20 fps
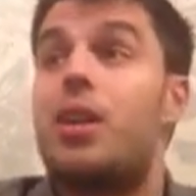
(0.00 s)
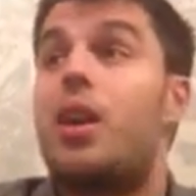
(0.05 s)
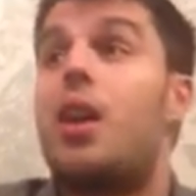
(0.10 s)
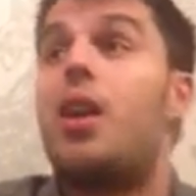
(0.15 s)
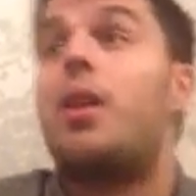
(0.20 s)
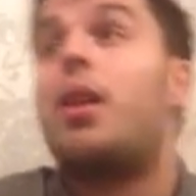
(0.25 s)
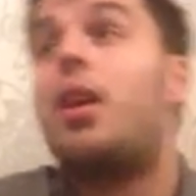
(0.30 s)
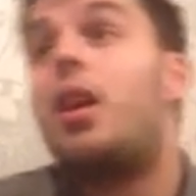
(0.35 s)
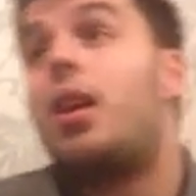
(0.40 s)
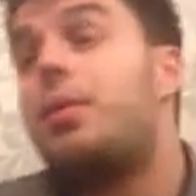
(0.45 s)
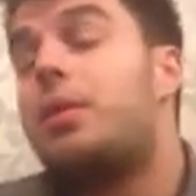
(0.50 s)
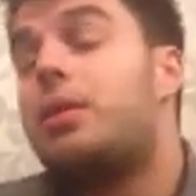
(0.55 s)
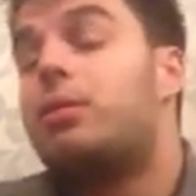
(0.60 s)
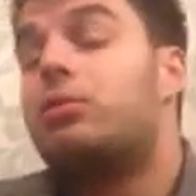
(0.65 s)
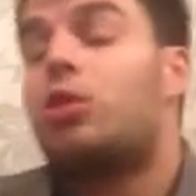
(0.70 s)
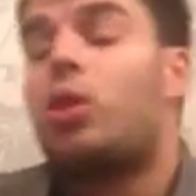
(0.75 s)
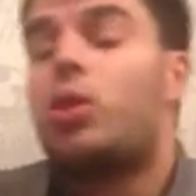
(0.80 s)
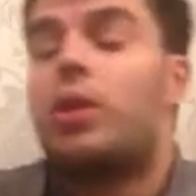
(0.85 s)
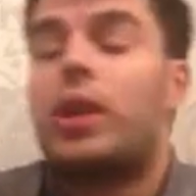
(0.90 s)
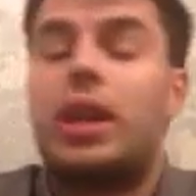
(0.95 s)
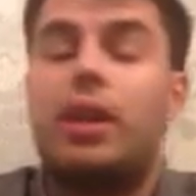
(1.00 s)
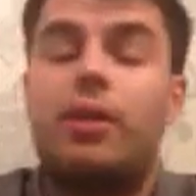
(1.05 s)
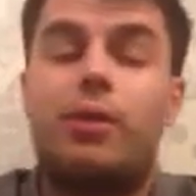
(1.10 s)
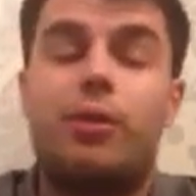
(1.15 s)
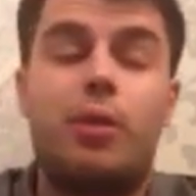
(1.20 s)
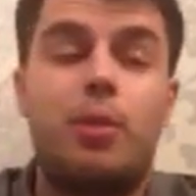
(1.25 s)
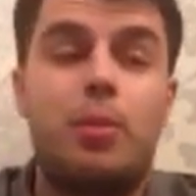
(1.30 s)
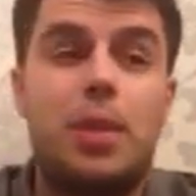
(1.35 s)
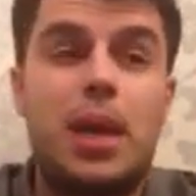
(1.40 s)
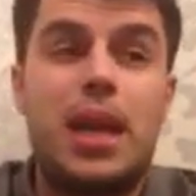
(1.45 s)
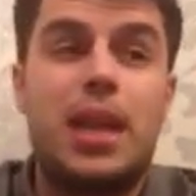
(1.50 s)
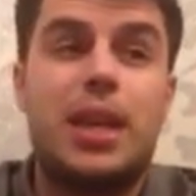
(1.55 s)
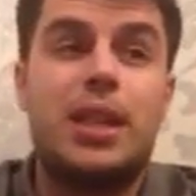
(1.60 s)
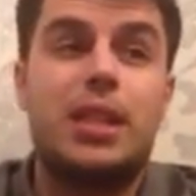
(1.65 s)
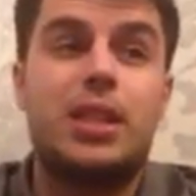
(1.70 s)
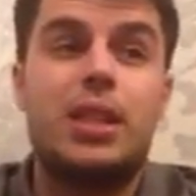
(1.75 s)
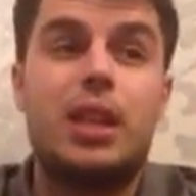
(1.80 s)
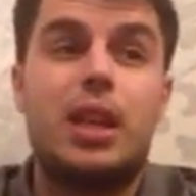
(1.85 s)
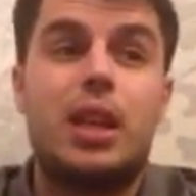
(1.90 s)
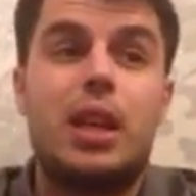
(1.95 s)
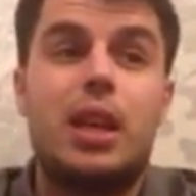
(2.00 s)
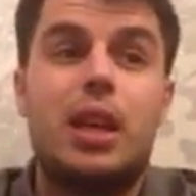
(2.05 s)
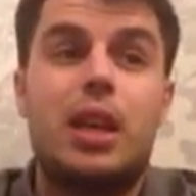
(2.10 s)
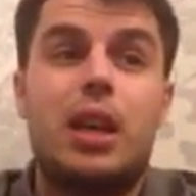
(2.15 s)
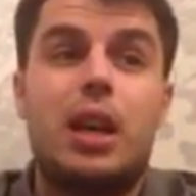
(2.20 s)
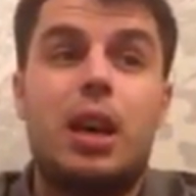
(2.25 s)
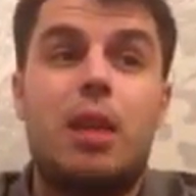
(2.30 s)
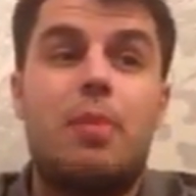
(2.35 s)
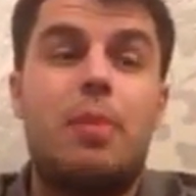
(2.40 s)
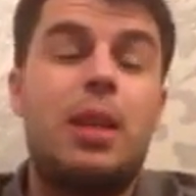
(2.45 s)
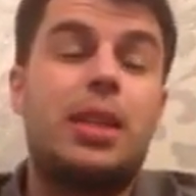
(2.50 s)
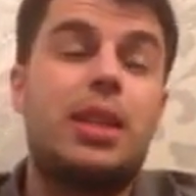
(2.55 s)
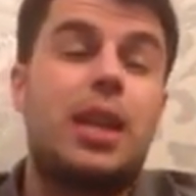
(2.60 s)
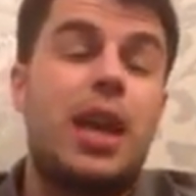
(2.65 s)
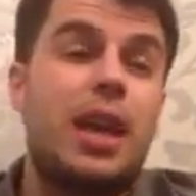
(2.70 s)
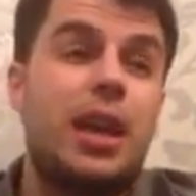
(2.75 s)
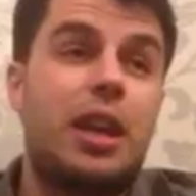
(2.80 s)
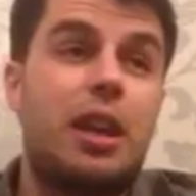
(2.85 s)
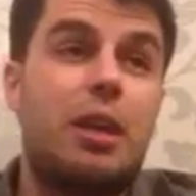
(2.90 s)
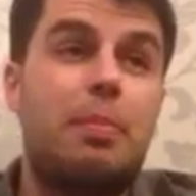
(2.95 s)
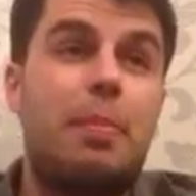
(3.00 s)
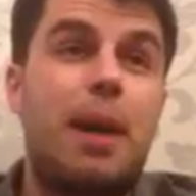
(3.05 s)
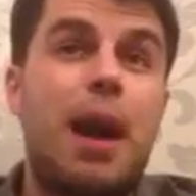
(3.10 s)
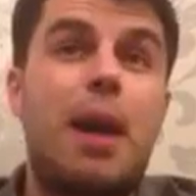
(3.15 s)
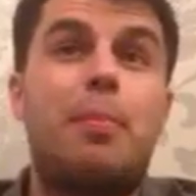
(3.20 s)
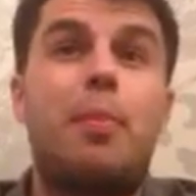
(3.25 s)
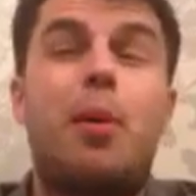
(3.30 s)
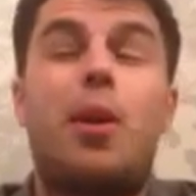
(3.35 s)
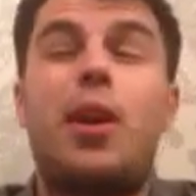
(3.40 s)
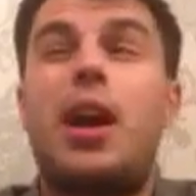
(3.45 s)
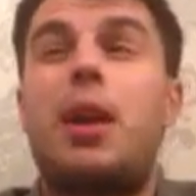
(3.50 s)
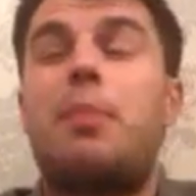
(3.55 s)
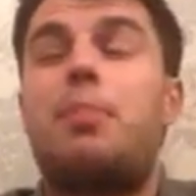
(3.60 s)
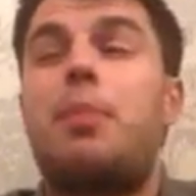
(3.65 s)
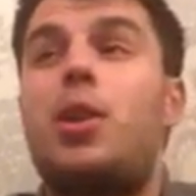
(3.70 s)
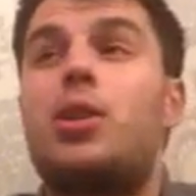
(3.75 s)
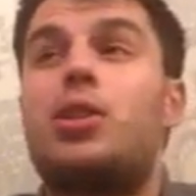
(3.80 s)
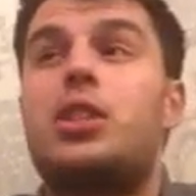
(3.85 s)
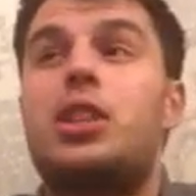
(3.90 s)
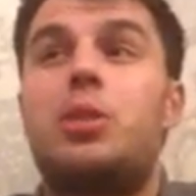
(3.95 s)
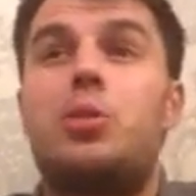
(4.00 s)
I mean, Rocky, for me, is a bit taken aback by that punch.